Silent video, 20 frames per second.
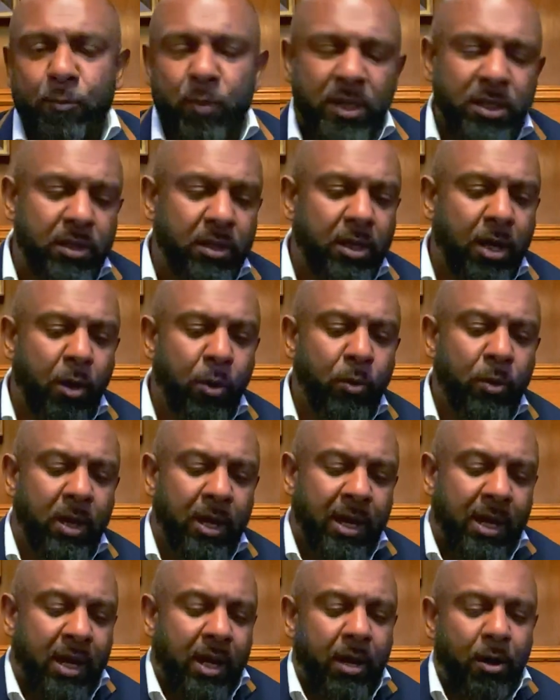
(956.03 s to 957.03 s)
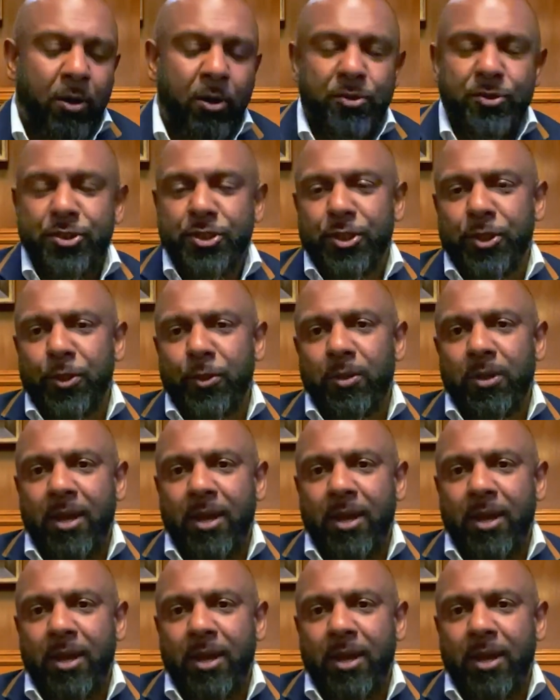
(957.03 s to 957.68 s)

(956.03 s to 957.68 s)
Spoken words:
When you go onto